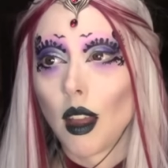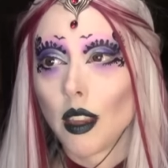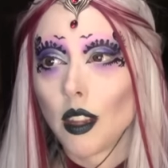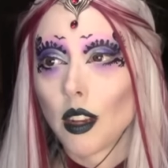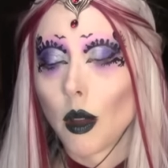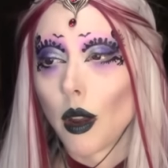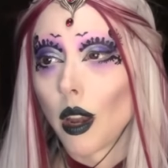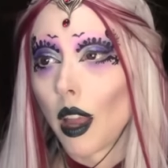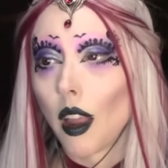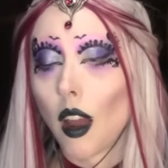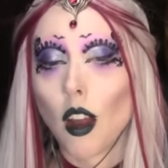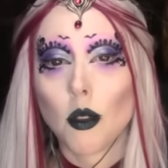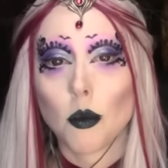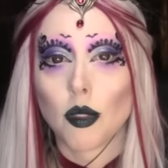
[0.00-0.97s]
you know, and I
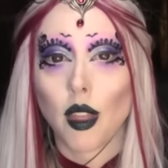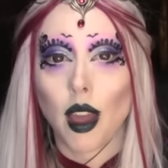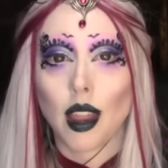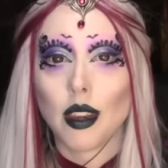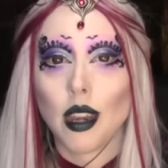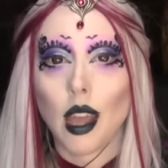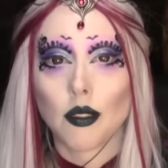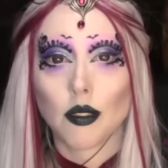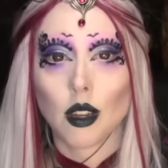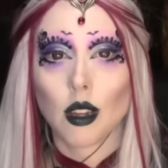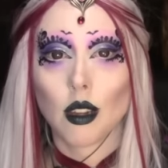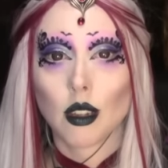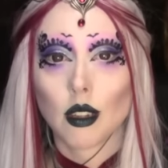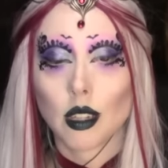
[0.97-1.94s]
hope that
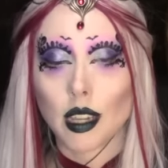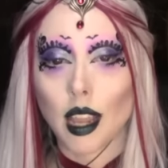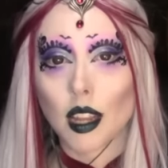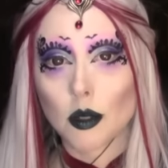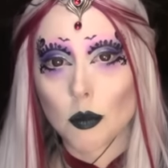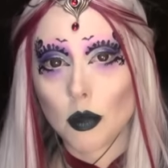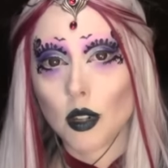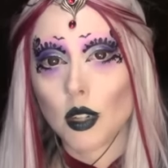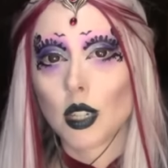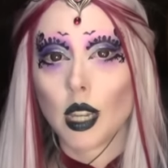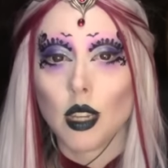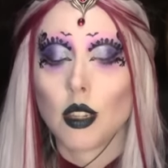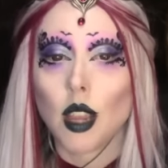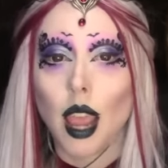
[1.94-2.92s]
never gets pushed
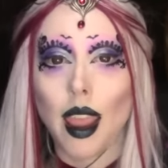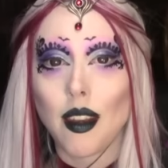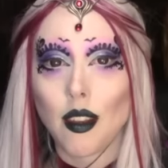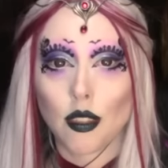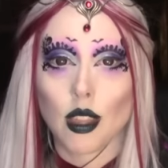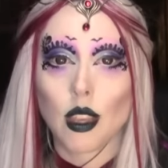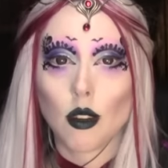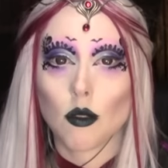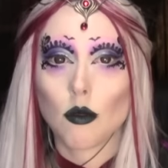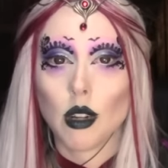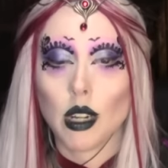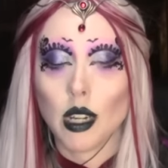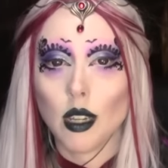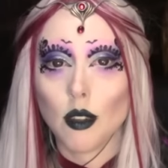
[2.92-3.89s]
into anything
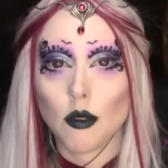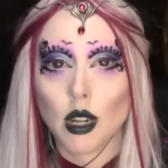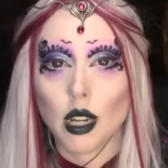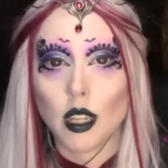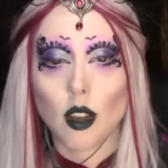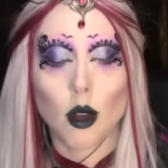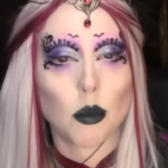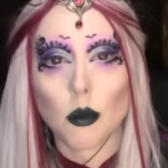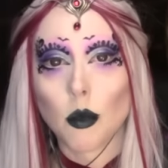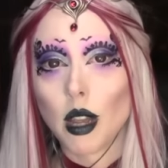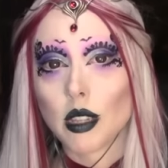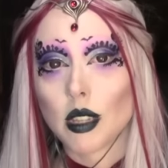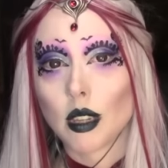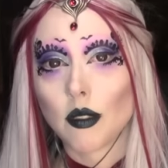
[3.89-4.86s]
really, really
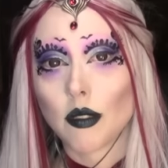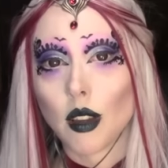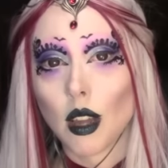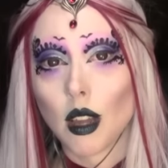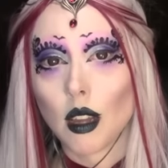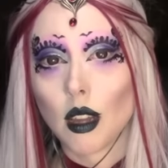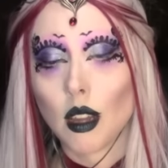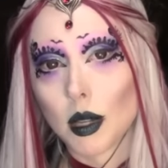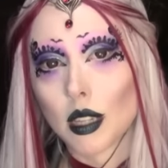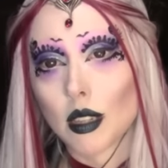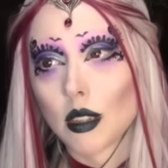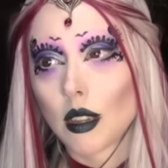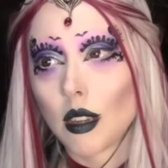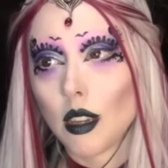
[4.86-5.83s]
compromising for her,
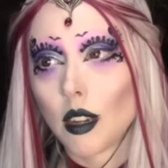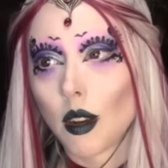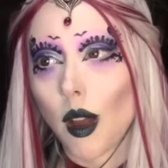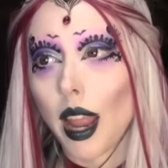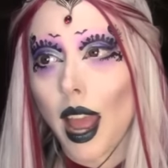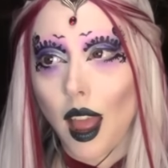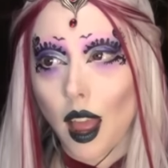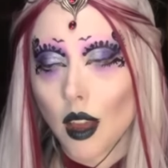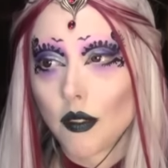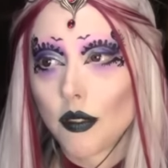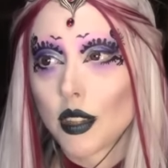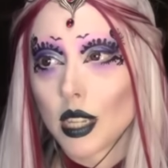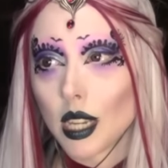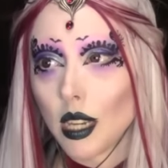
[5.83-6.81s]
because, you know, I
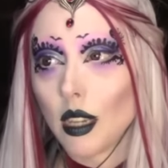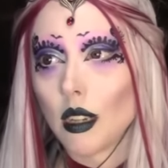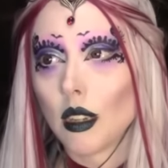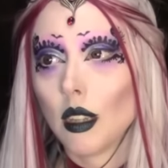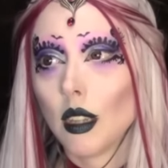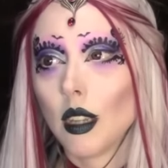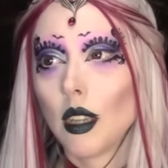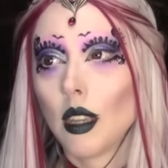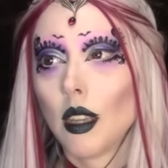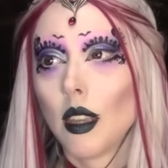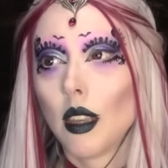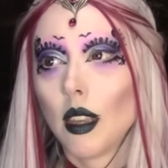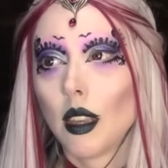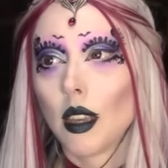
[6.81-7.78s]
have seen
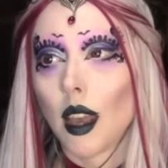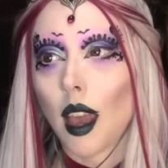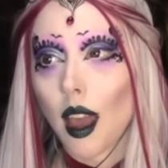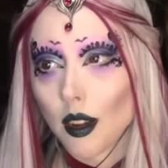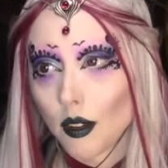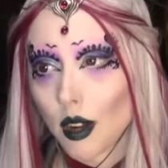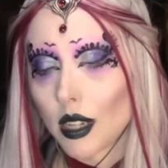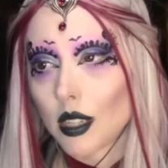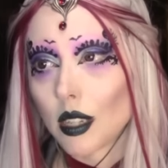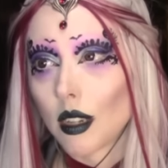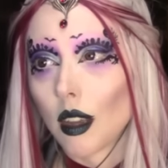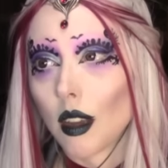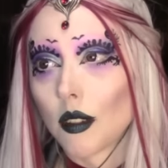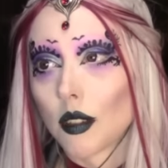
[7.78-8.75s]
anorexic
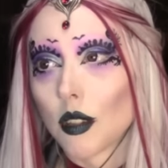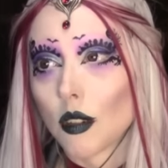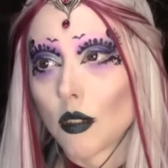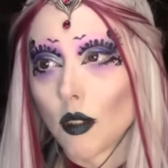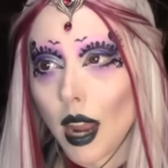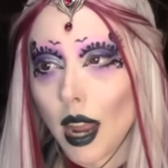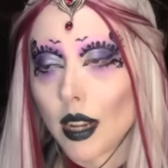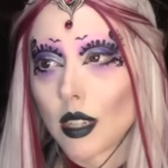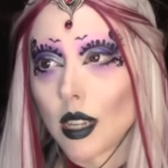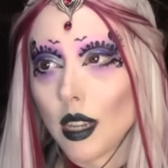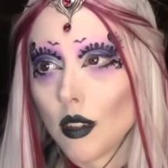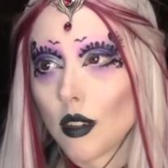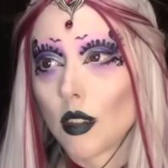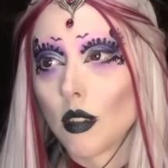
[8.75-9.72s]
girls dragged
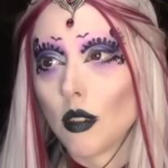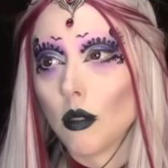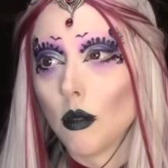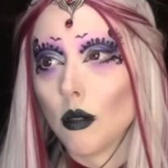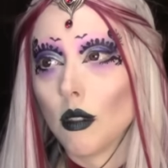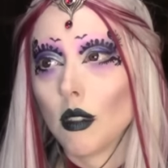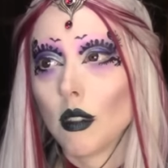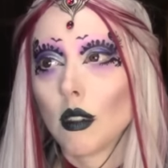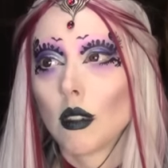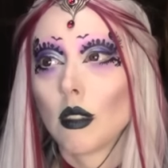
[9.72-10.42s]
into